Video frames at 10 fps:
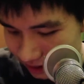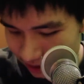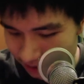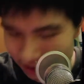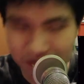
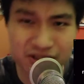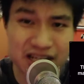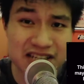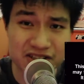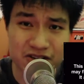Or 2
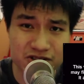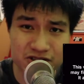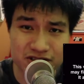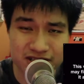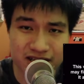days ago, so
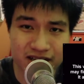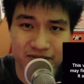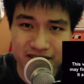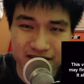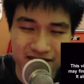it's not
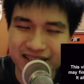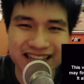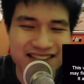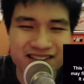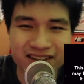
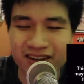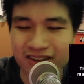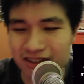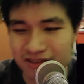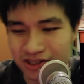long
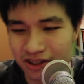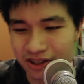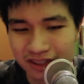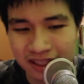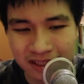ago.
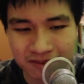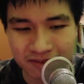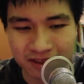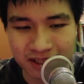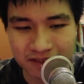So
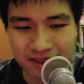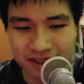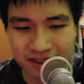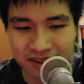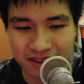without
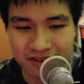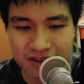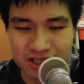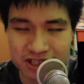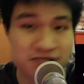further ado,
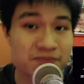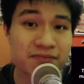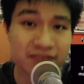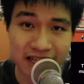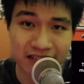let's just
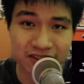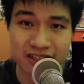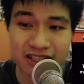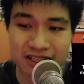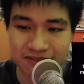get into
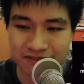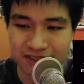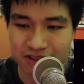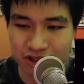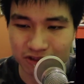the
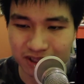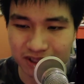video, shall we?